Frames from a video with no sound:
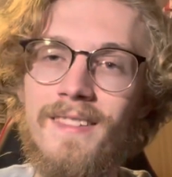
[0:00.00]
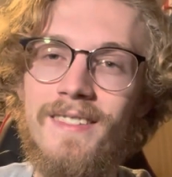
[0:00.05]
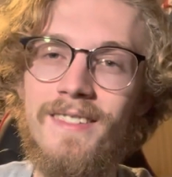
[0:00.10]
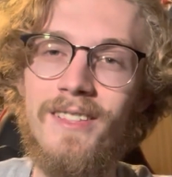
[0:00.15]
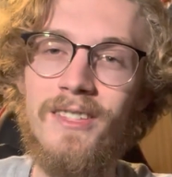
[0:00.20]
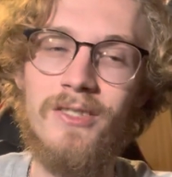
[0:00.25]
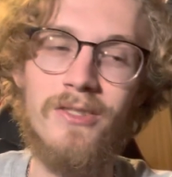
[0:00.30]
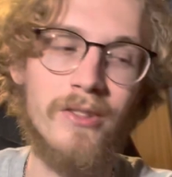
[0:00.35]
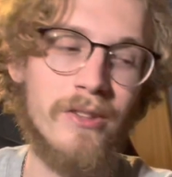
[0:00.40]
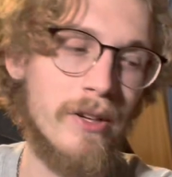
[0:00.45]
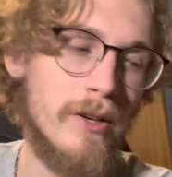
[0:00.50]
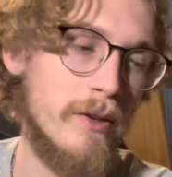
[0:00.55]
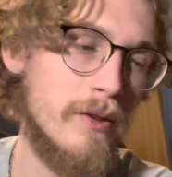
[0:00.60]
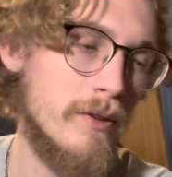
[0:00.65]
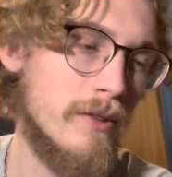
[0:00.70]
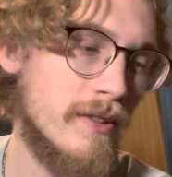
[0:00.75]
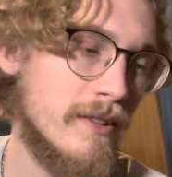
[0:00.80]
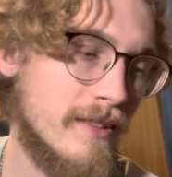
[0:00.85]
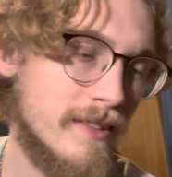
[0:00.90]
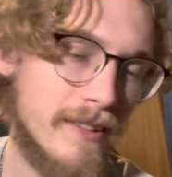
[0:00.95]
Digital
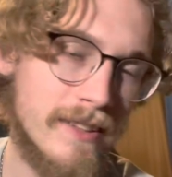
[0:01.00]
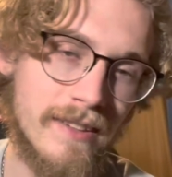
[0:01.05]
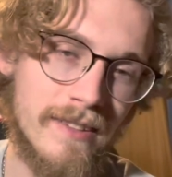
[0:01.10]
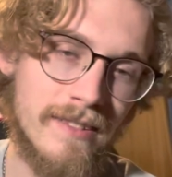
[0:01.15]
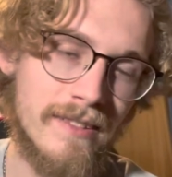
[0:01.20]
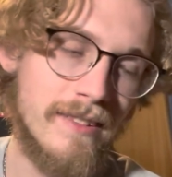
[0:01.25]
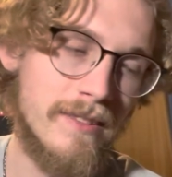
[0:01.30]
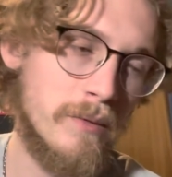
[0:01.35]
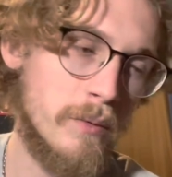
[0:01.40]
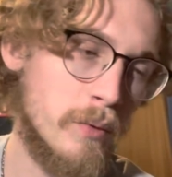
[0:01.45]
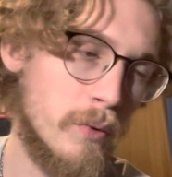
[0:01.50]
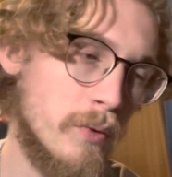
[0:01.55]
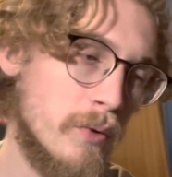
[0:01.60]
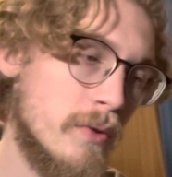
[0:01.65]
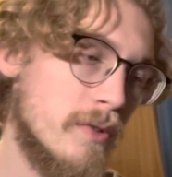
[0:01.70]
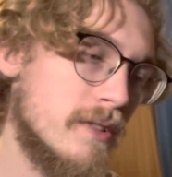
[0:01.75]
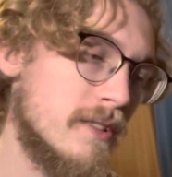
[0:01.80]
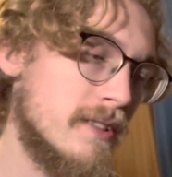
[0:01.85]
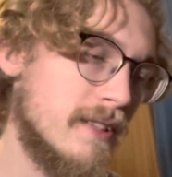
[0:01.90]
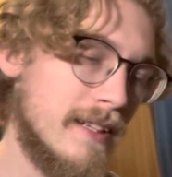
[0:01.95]
code
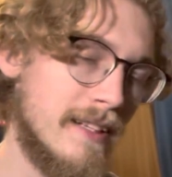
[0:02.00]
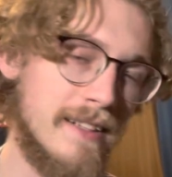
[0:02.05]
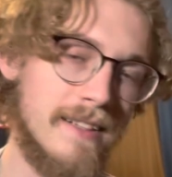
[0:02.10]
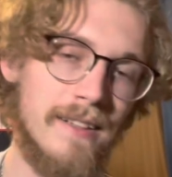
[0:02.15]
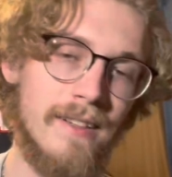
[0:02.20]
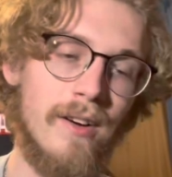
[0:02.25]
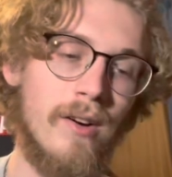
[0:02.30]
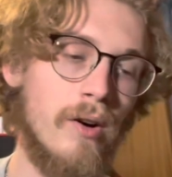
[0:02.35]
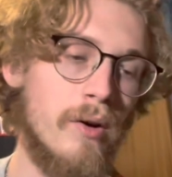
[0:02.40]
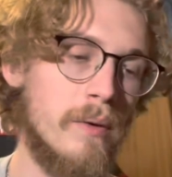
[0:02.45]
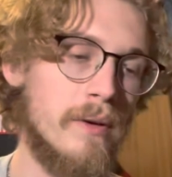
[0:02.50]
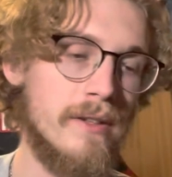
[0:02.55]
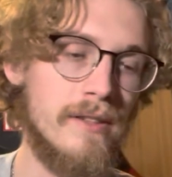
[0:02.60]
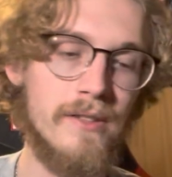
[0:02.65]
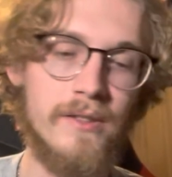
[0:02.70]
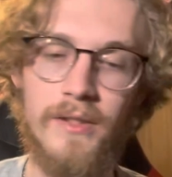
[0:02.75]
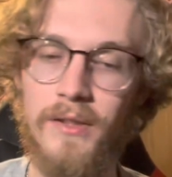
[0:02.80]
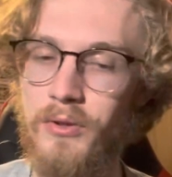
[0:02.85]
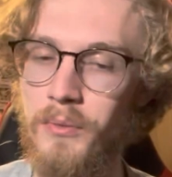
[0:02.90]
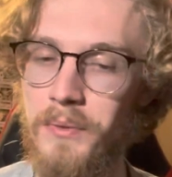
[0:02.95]
rules, like
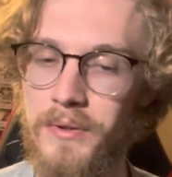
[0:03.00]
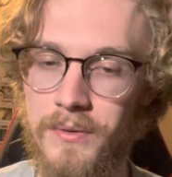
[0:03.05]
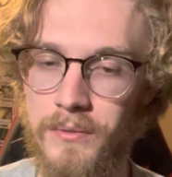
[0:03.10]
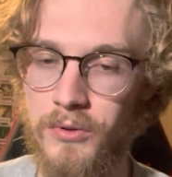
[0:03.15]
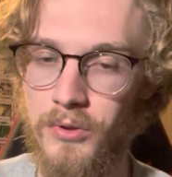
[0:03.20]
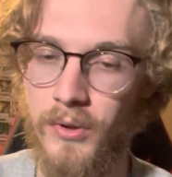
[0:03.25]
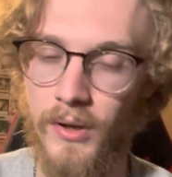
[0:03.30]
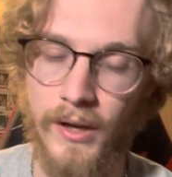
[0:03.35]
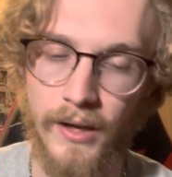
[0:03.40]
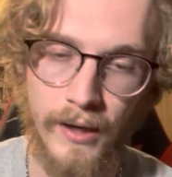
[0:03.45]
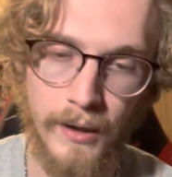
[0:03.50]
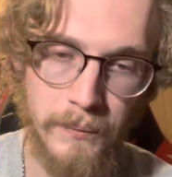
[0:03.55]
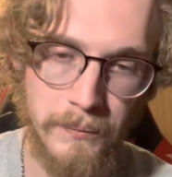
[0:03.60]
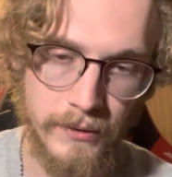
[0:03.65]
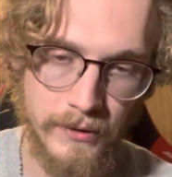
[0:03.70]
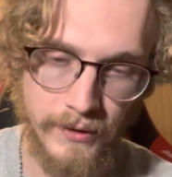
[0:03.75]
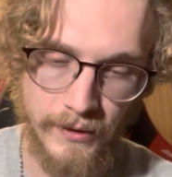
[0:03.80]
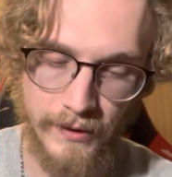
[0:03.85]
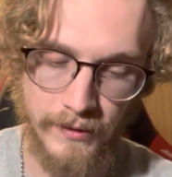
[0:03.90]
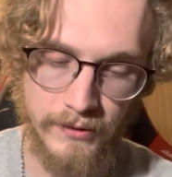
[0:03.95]
always, you have to be subscribed,
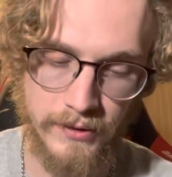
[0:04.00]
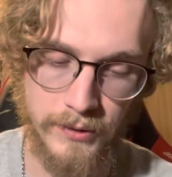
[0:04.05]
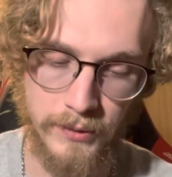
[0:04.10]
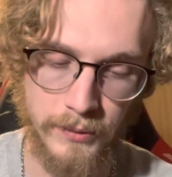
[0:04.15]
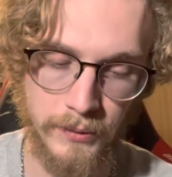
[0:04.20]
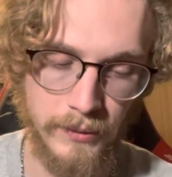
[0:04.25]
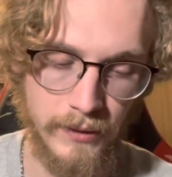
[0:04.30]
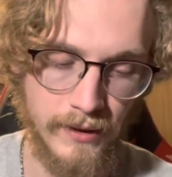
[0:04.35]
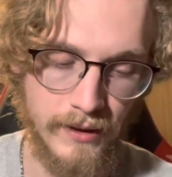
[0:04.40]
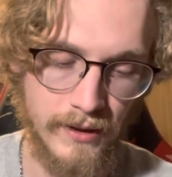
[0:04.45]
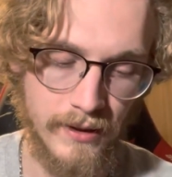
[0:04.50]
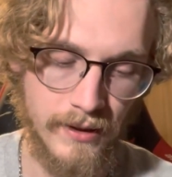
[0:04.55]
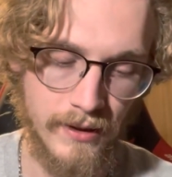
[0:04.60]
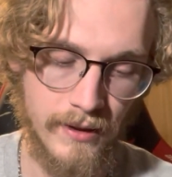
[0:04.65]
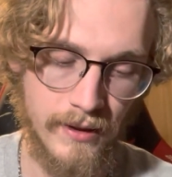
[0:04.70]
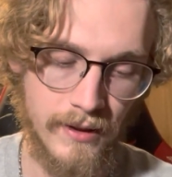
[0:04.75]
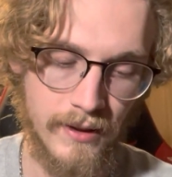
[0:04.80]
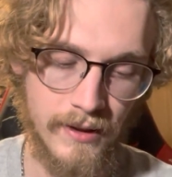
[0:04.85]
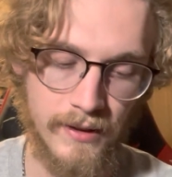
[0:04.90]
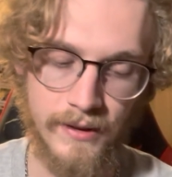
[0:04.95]
you have to
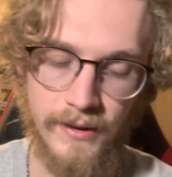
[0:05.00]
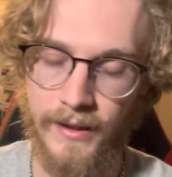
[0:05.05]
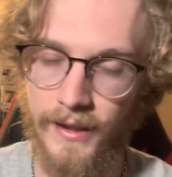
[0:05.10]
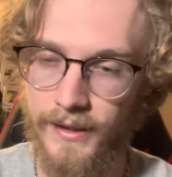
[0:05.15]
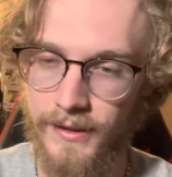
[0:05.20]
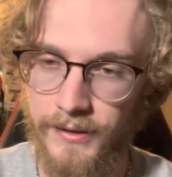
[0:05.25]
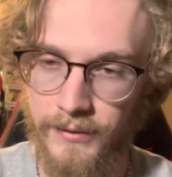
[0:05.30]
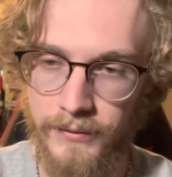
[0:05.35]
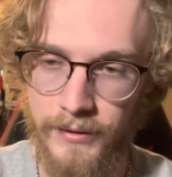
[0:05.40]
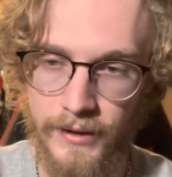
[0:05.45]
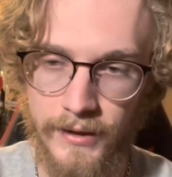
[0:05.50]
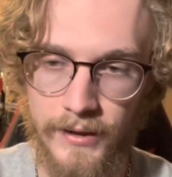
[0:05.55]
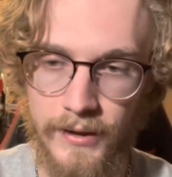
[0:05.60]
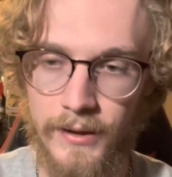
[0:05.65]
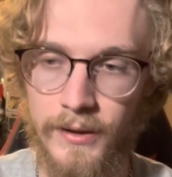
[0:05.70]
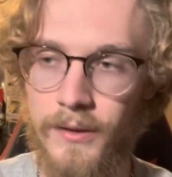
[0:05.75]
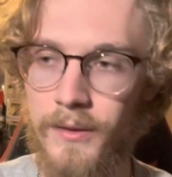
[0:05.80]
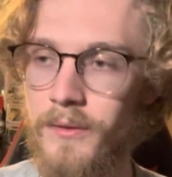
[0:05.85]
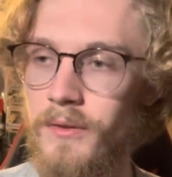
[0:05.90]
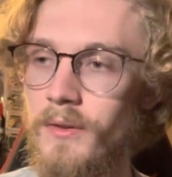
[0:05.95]
like the
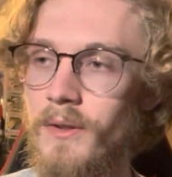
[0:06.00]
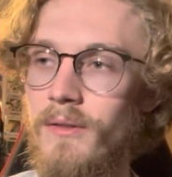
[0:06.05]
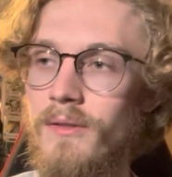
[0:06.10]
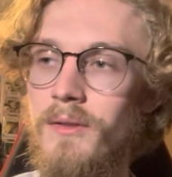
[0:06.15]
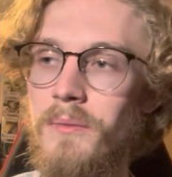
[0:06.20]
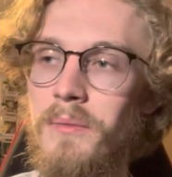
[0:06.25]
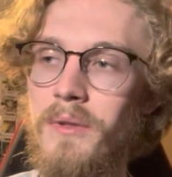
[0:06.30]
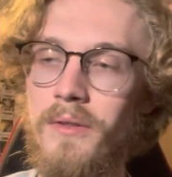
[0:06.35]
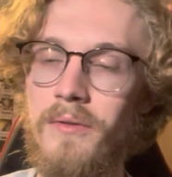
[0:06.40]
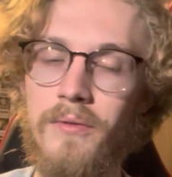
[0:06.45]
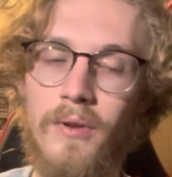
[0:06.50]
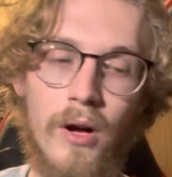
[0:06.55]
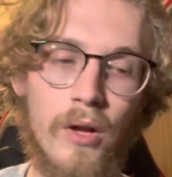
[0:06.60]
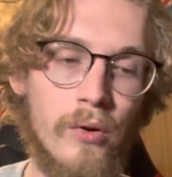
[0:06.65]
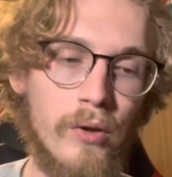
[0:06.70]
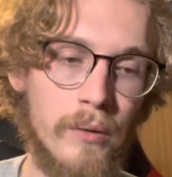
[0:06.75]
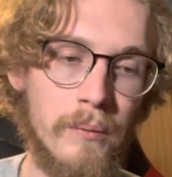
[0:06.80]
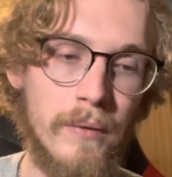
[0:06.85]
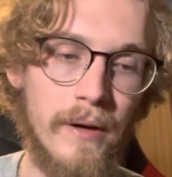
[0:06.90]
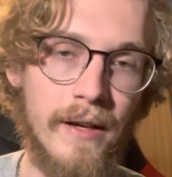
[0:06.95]
video, you have to be
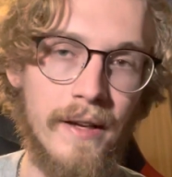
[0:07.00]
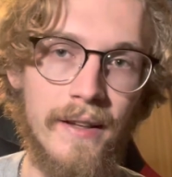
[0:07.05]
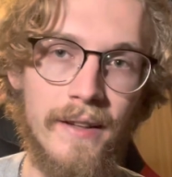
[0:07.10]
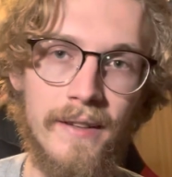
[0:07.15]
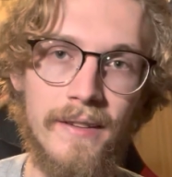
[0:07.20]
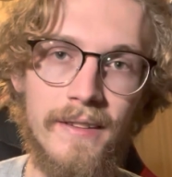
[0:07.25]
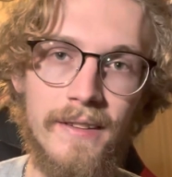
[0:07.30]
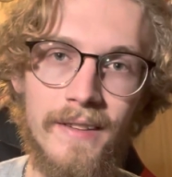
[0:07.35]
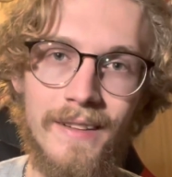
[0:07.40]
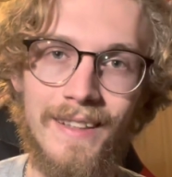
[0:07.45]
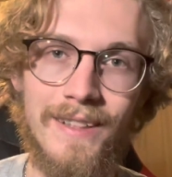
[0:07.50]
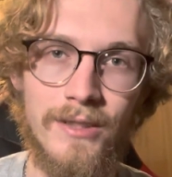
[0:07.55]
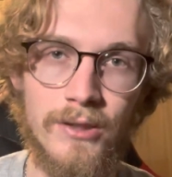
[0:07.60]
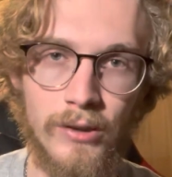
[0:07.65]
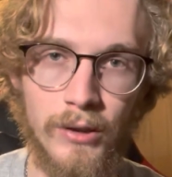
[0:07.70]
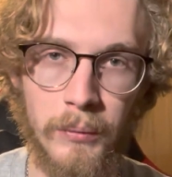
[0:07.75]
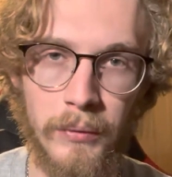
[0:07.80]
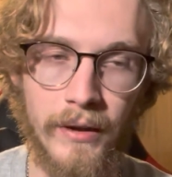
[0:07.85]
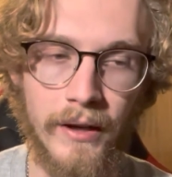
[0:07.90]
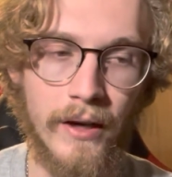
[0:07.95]
following my
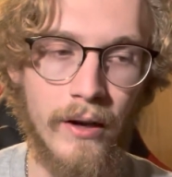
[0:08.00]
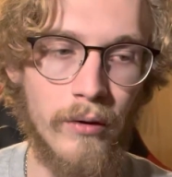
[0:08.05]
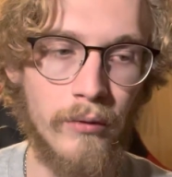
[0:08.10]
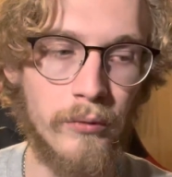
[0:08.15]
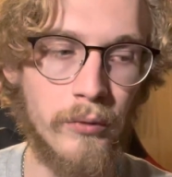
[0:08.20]
Instagram account